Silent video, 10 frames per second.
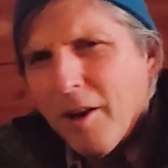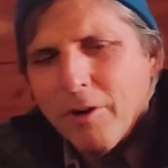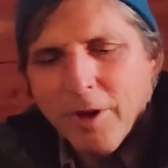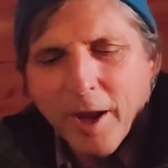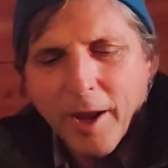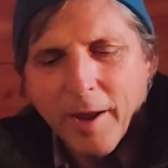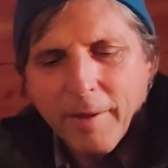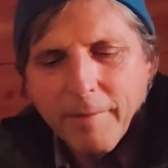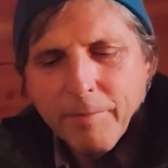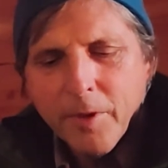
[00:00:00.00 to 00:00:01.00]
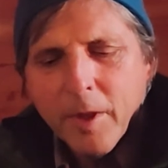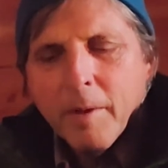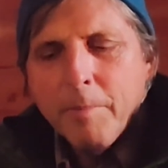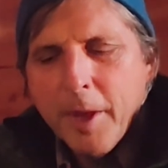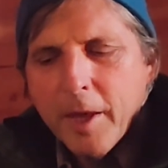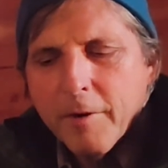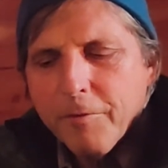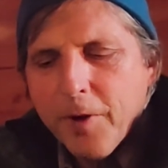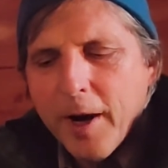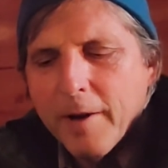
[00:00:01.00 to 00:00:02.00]
okay being
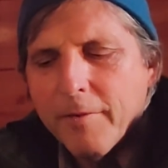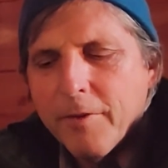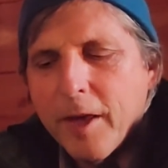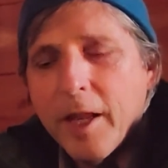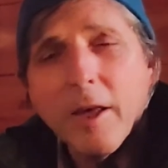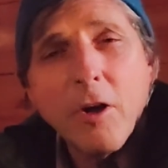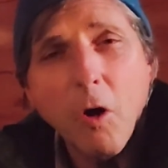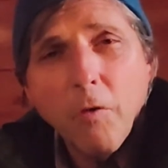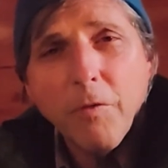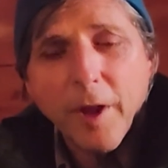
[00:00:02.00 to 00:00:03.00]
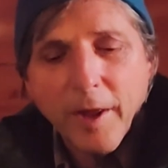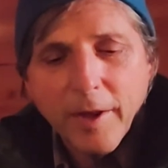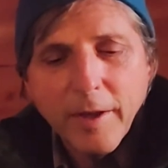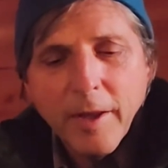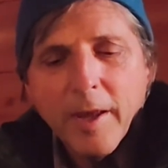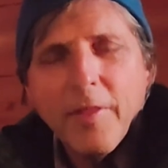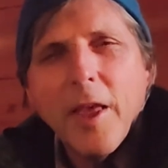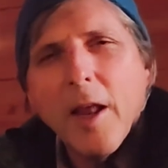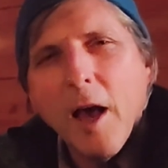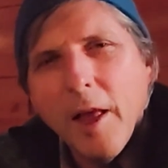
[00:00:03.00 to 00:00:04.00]
afraid of getting COVID and
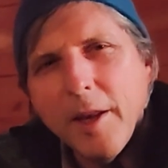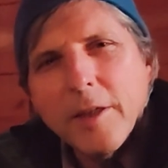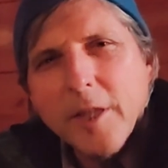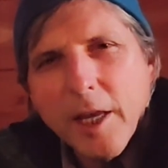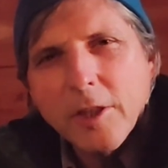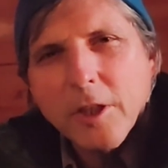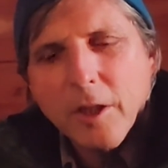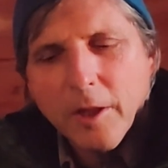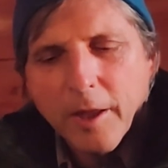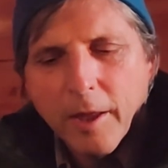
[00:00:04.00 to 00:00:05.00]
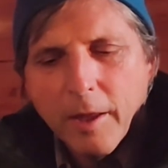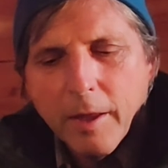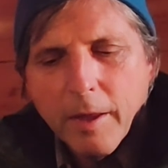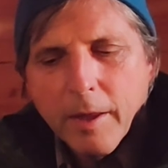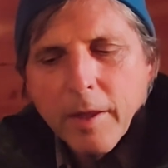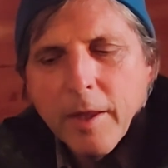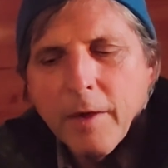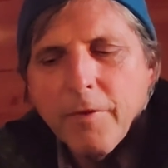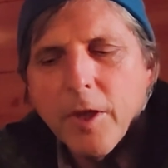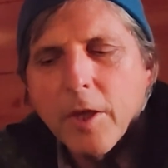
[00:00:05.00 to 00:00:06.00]
then unintentionally
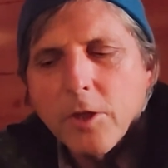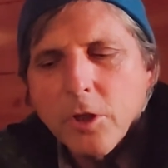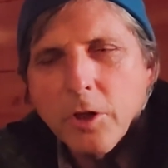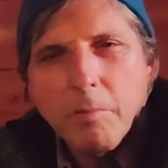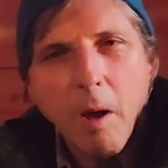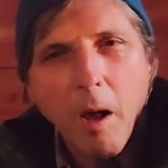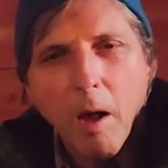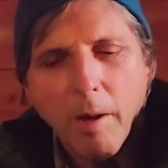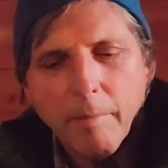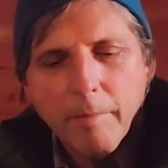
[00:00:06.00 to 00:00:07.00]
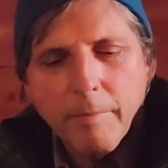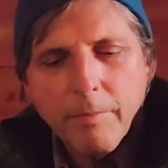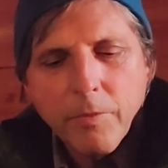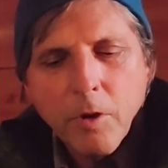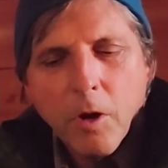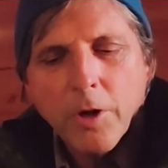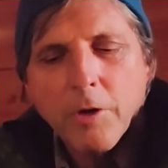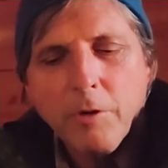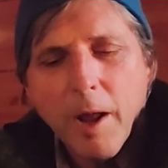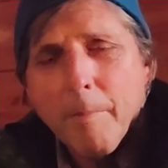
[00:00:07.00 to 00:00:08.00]
giving it to your mom or
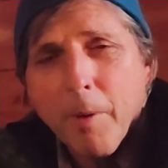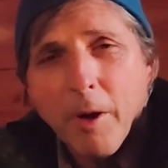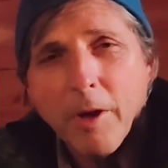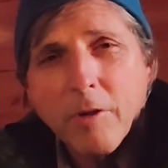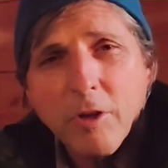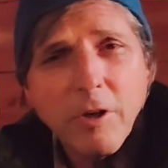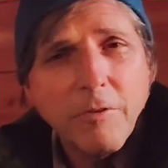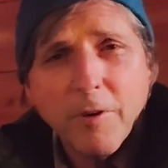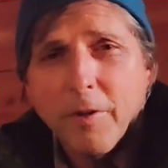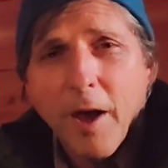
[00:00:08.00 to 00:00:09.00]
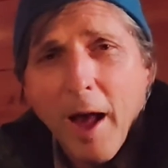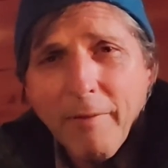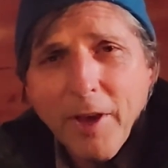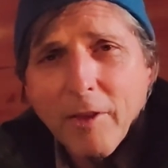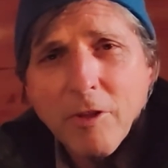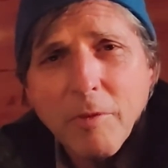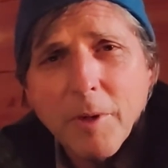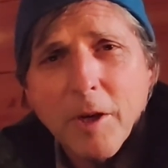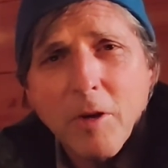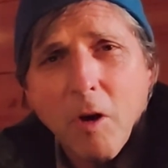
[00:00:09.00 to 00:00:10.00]
your grandpa is a good fear. I've had
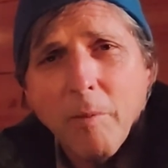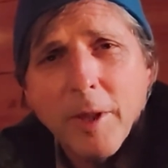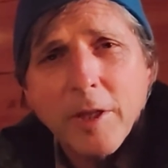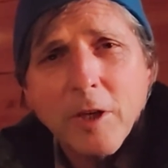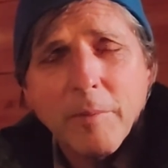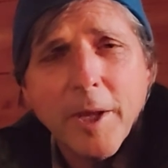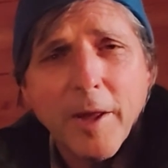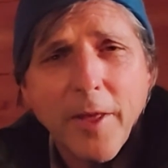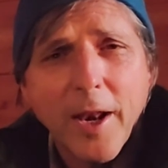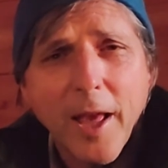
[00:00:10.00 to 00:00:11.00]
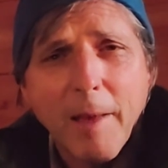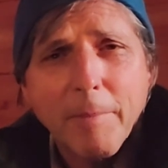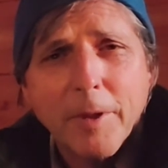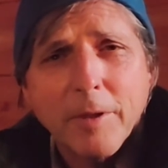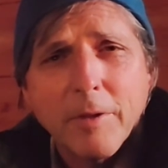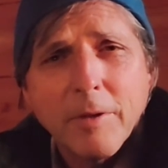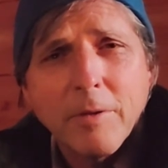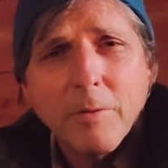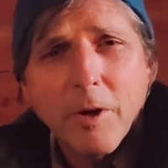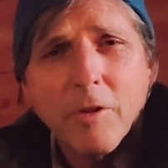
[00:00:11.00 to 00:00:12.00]
somebody call me and tell me how that happened
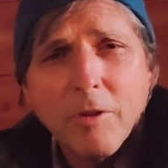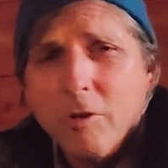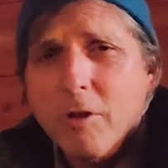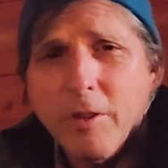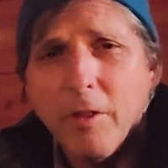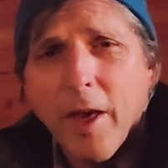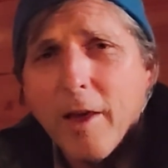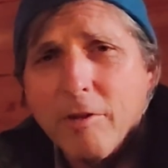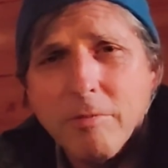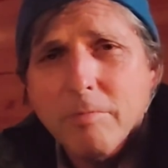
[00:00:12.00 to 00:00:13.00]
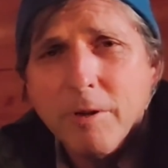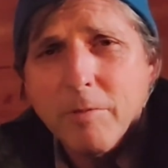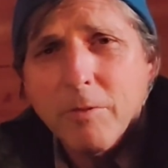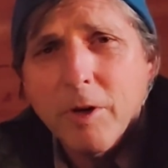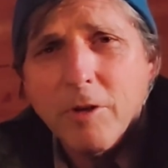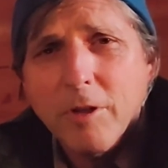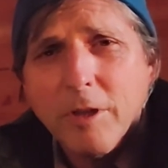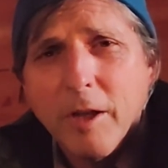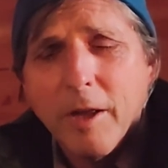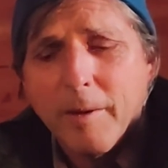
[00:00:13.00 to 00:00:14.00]
just in the last recent
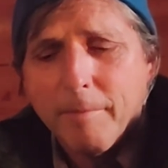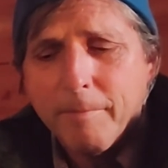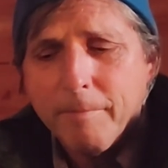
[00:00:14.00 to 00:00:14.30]
time.